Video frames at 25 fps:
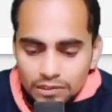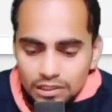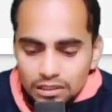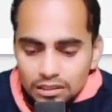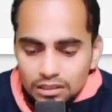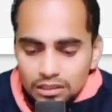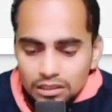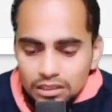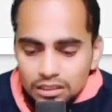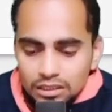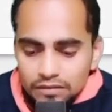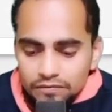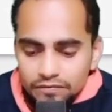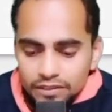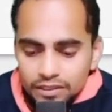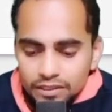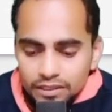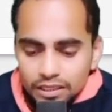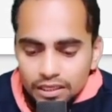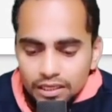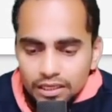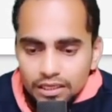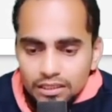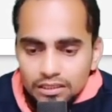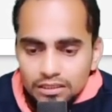give it
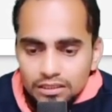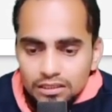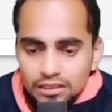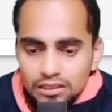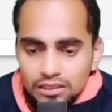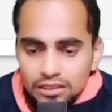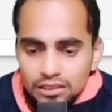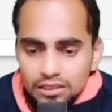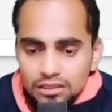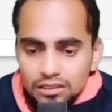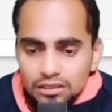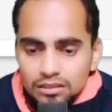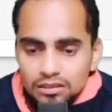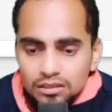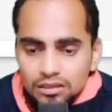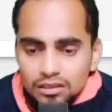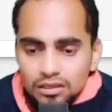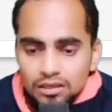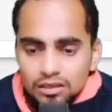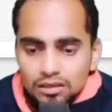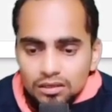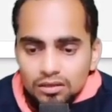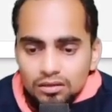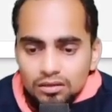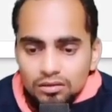as E.
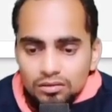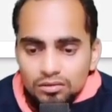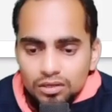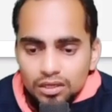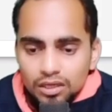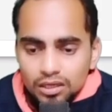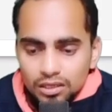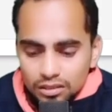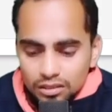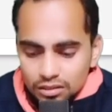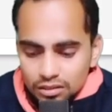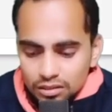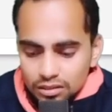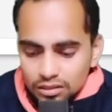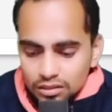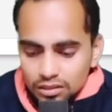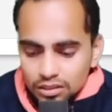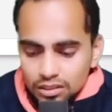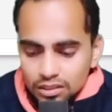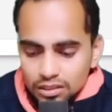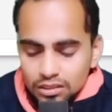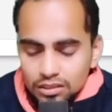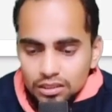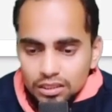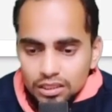Okay, and
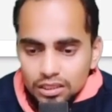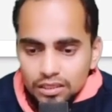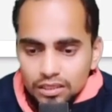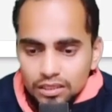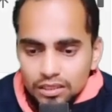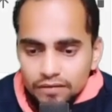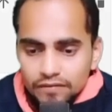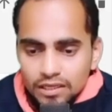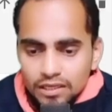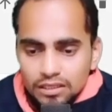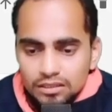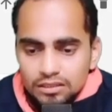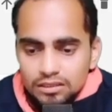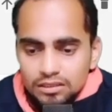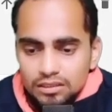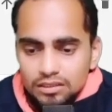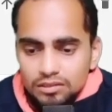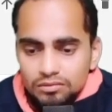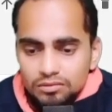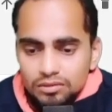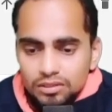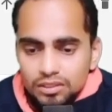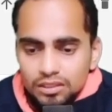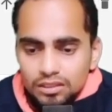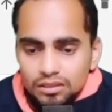then I will
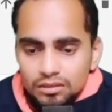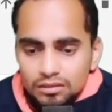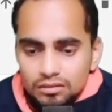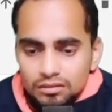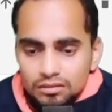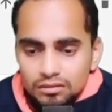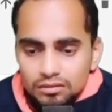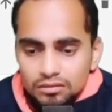execute it.